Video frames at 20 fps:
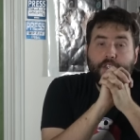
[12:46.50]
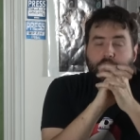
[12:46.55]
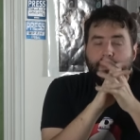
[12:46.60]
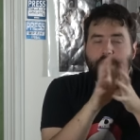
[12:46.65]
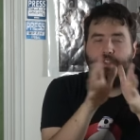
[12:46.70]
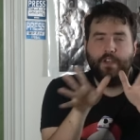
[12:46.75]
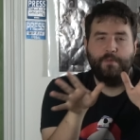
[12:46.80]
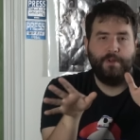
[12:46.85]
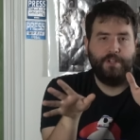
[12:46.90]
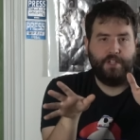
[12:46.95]
this
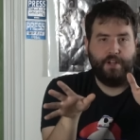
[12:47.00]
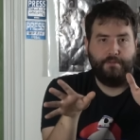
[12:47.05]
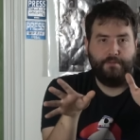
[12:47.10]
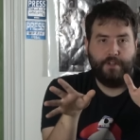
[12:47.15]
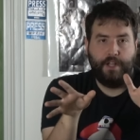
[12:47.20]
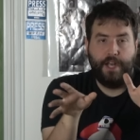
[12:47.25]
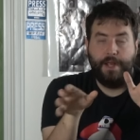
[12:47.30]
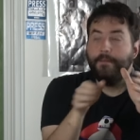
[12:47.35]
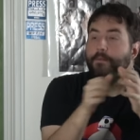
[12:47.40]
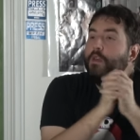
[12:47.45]
is how much I
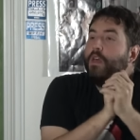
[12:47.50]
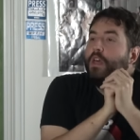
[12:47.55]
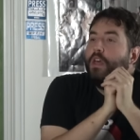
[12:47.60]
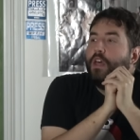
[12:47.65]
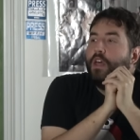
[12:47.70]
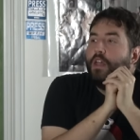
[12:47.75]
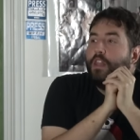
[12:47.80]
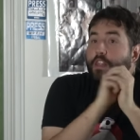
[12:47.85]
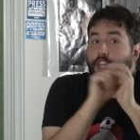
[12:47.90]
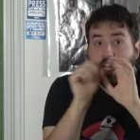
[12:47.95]
fly.
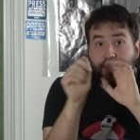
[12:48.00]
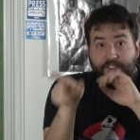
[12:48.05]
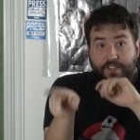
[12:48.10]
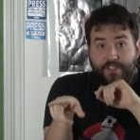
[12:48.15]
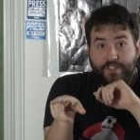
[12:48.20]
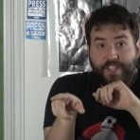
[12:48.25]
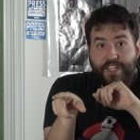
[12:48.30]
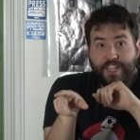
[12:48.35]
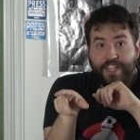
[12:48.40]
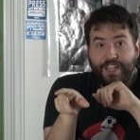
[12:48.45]
That's
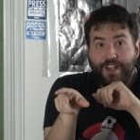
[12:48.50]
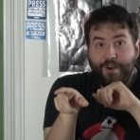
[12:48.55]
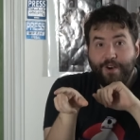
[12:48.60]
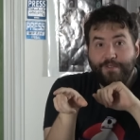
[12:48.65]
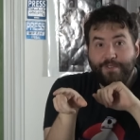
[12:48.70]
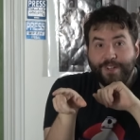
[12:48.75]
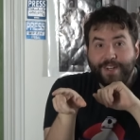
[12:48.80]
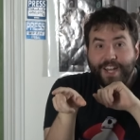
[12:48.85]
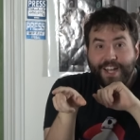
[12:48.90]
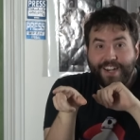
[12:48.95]
the CEO
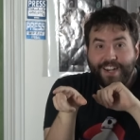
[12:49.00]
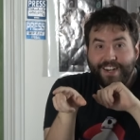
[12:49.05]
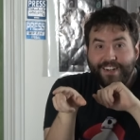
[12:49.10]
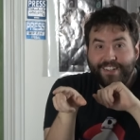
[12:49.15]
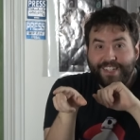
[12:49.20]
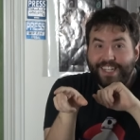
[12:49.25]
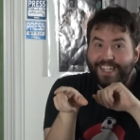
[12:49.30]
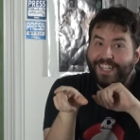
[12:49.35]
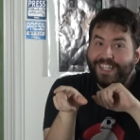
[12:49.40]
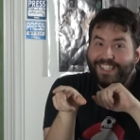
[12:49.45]
of United
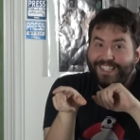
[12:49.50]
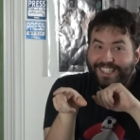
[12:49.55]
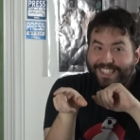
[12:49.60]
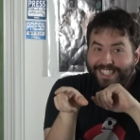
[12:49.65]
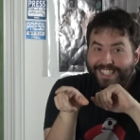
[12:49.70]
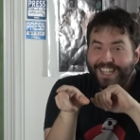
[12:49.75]
Airlines.